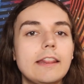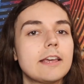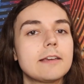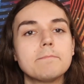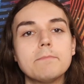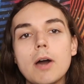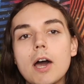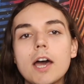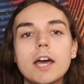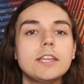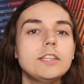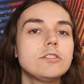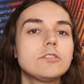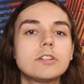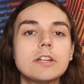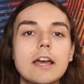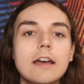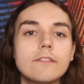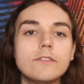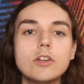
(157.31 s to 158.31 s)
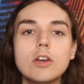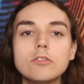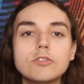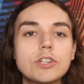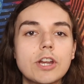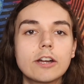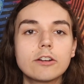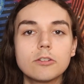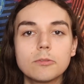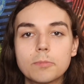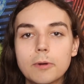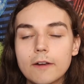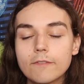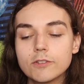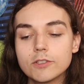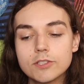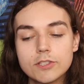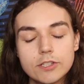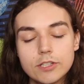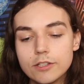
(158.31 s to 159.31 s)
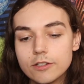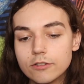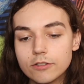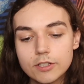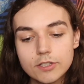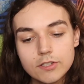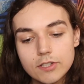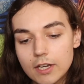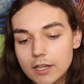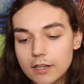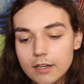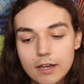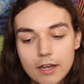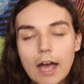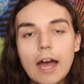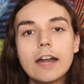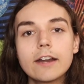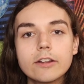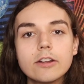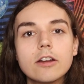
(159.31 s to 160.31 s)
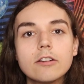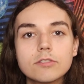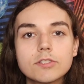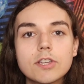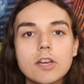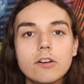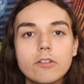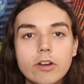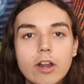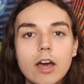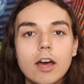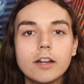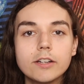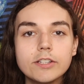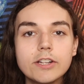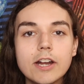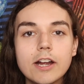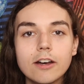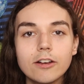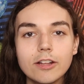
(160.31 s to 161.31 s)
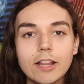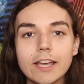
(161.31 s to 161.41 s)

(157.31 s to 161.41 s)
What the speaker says: Like, bi, you can have no genital preference too, and it's like, I don't know what's going on, you know?